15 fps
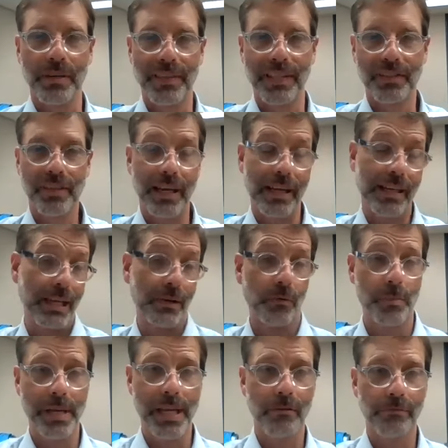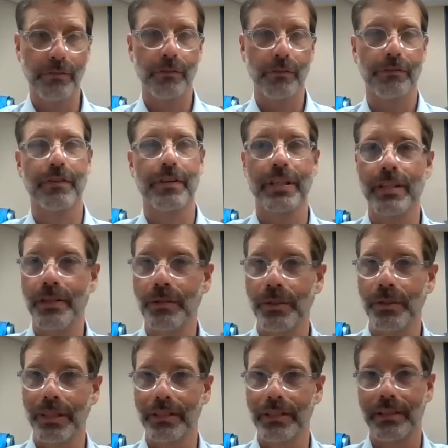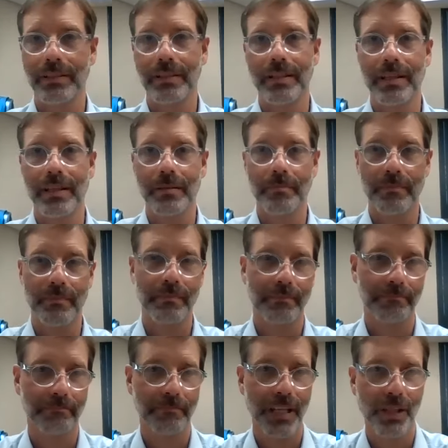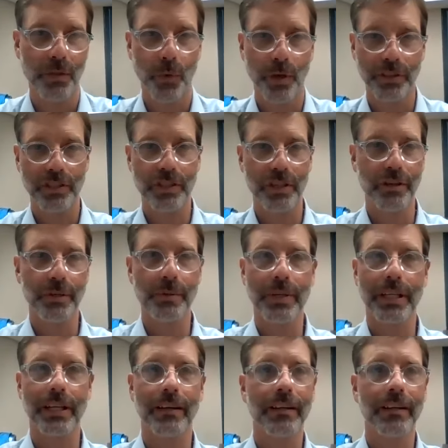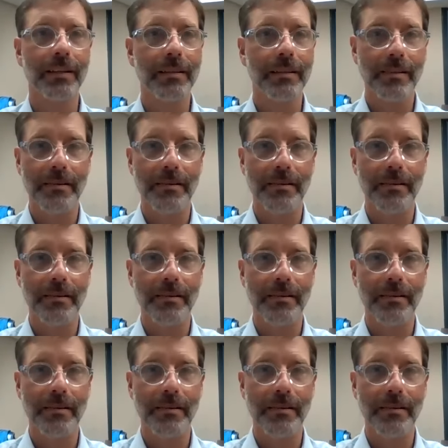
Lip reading: bit of insight that will be helpful for you and the work that you're doing here.